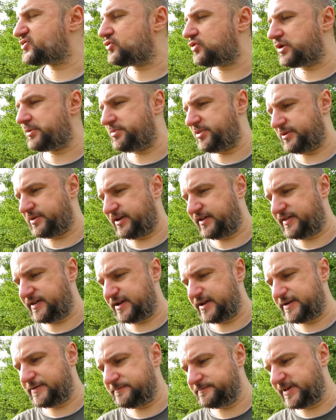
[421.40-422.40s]
Scorpion, I
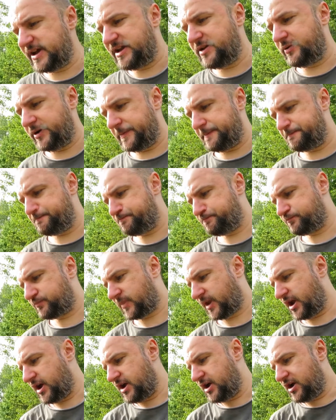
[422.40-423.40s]
think. Anyway,
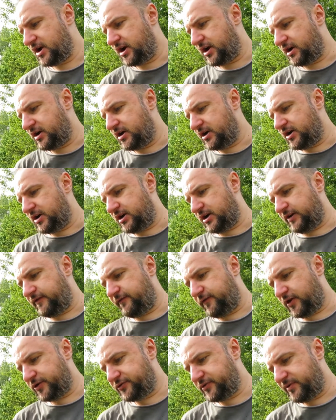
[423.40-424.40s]
I
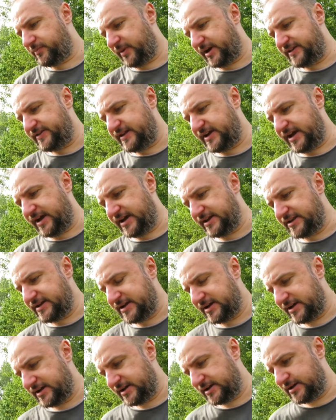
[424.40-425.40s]
fought with my dad.
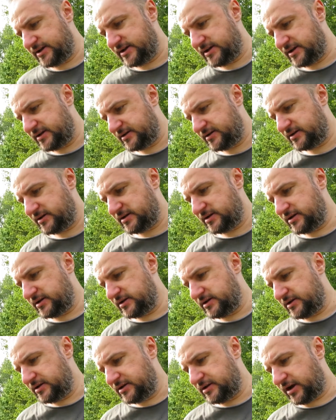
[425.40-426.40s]

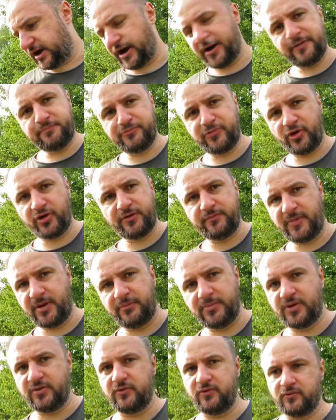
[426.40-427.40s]
I don't
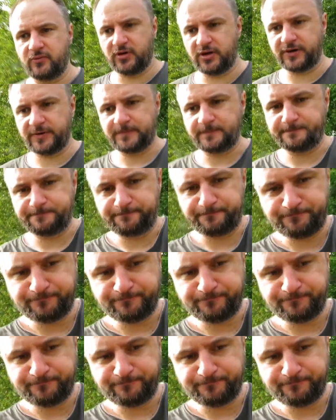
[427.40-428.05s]
remember who won.